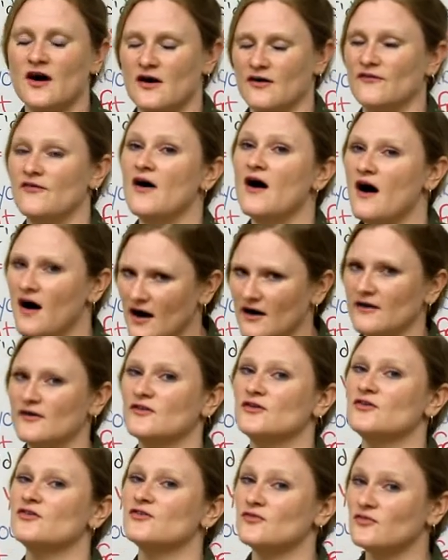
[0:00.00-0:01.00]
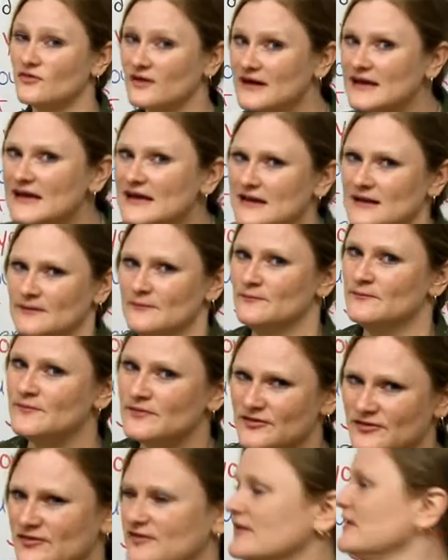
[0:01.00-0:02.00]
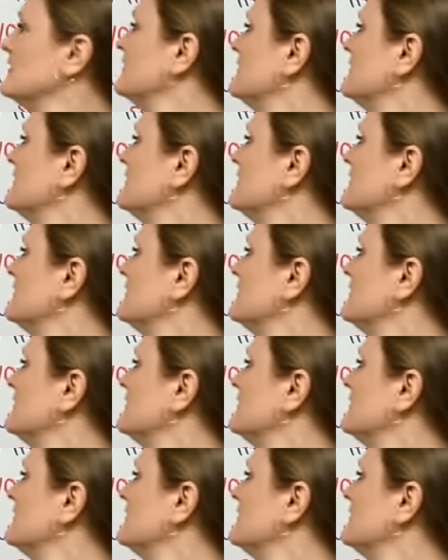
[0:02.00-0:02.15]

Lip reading: of our dreams.